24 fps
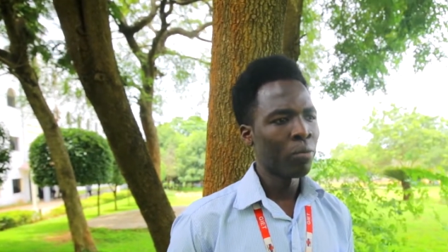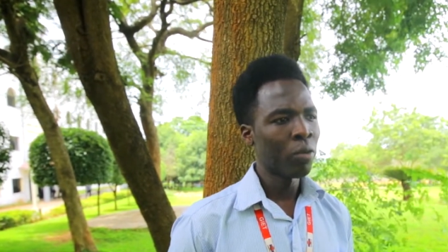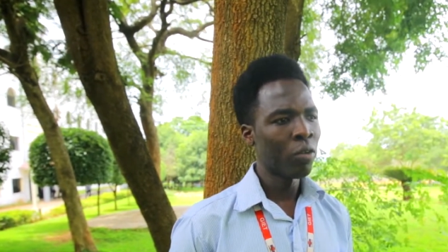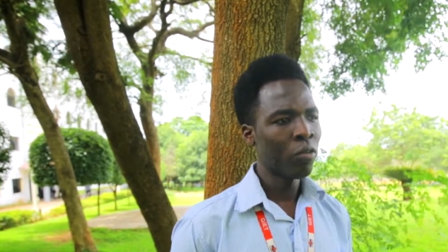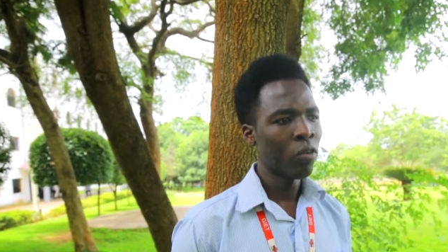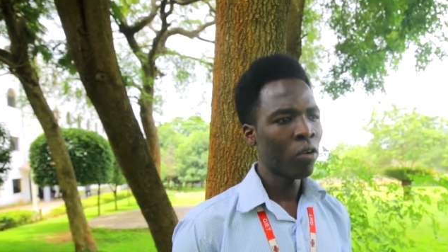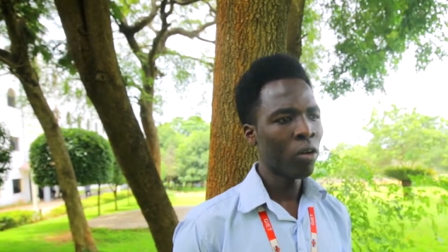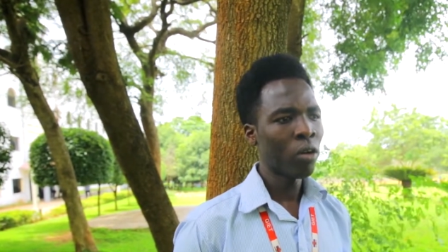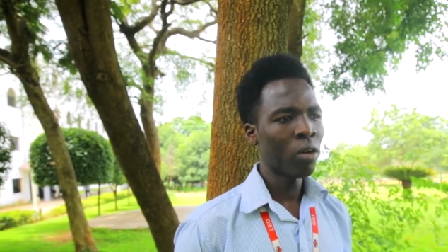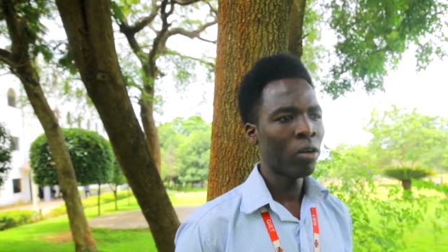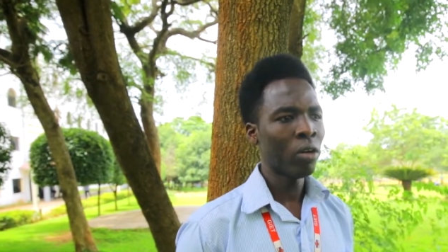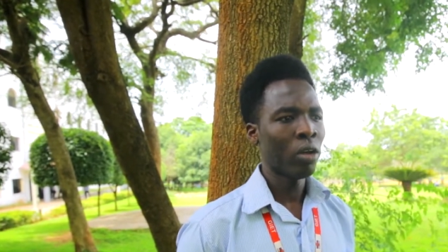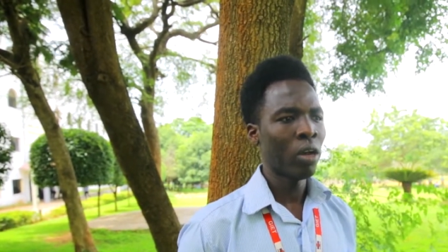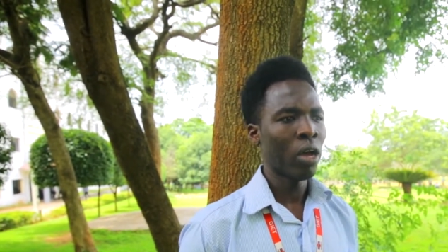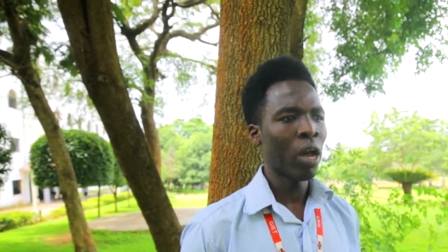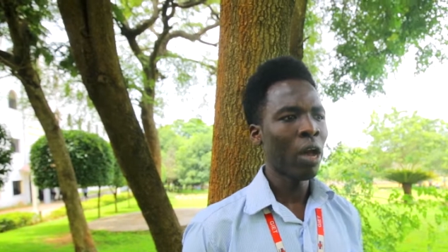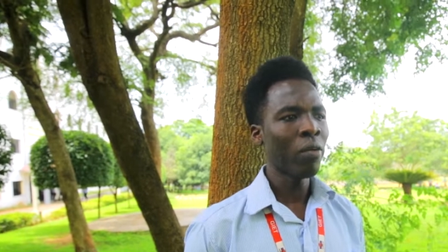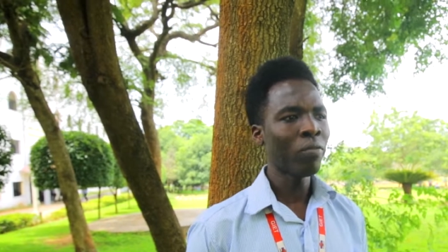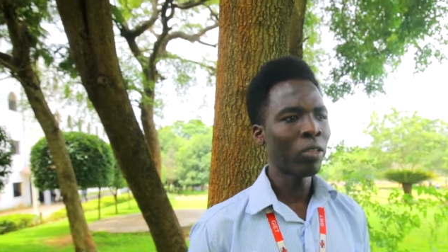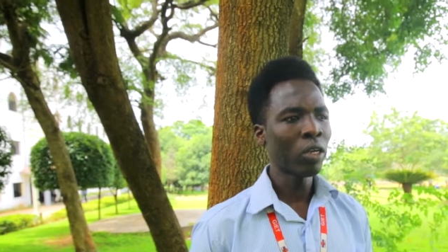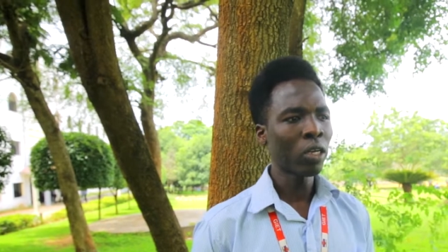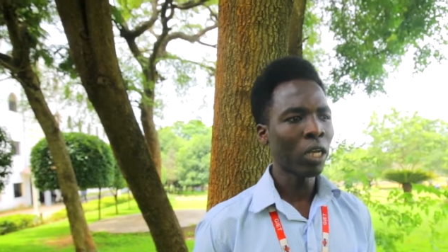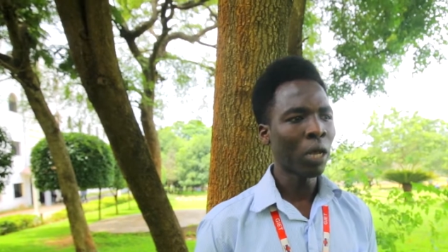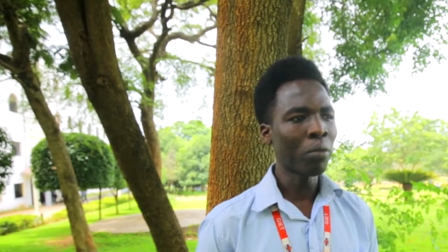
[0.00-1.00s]

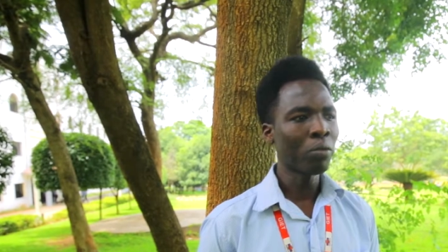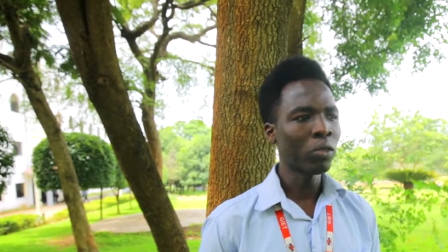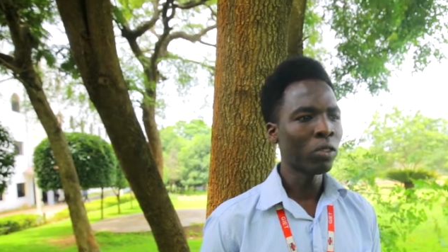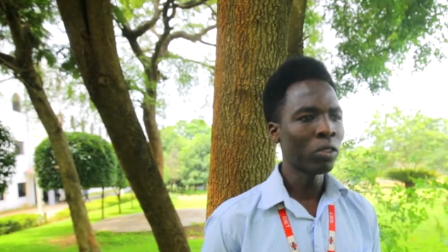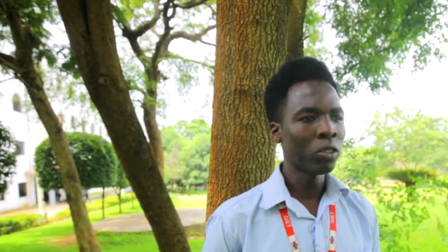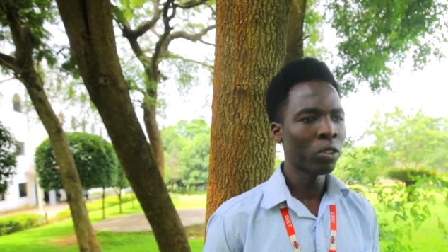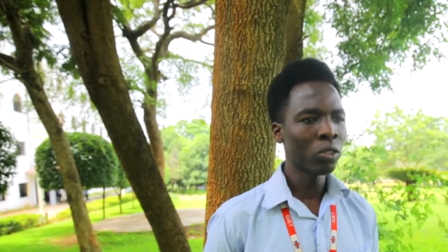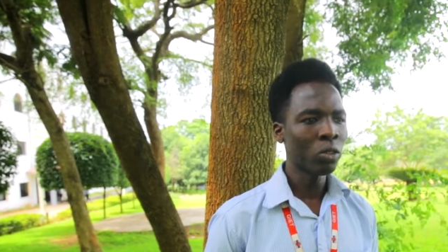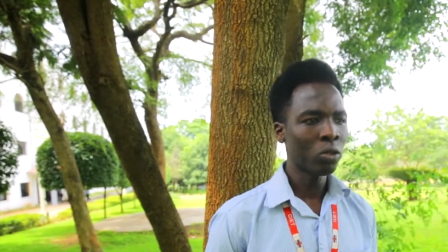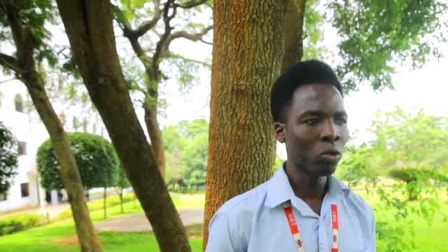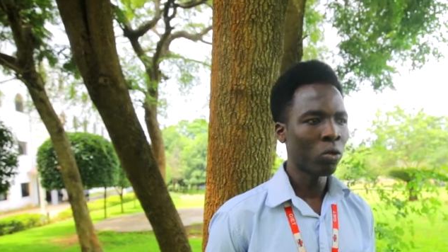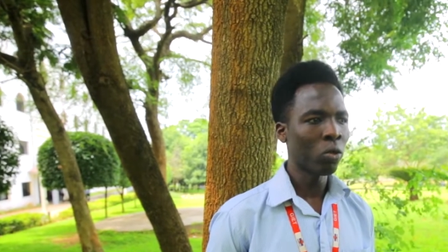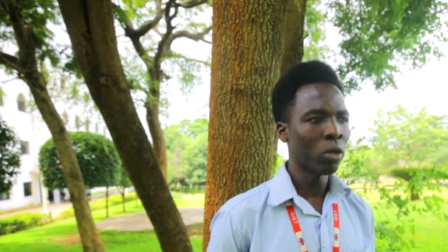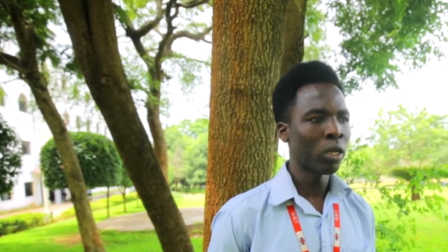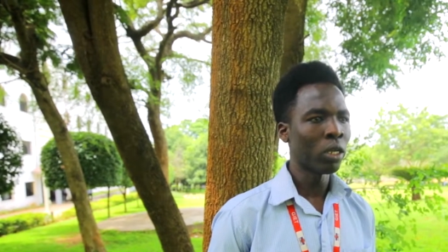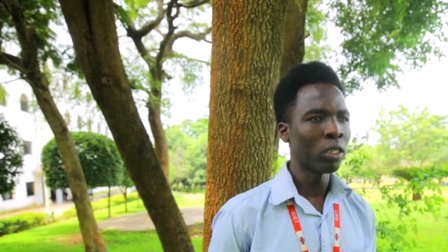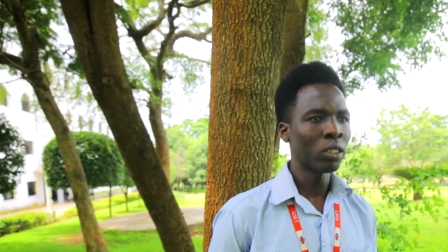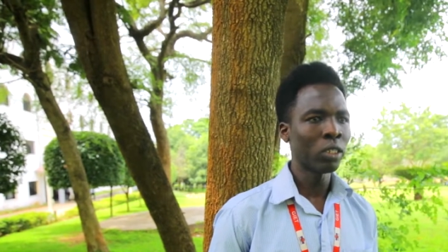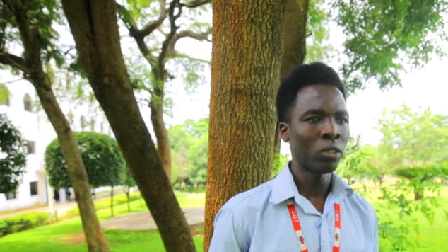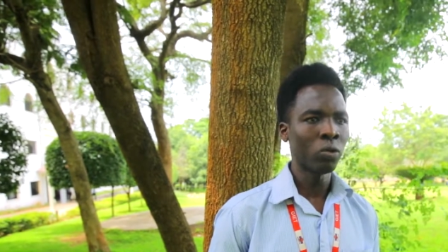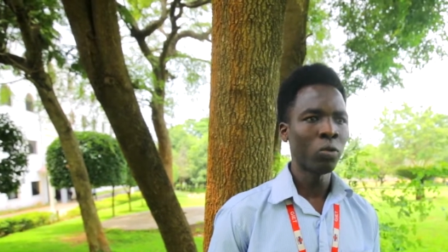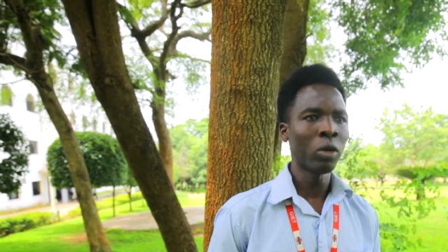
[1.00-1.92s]
after coming to this college,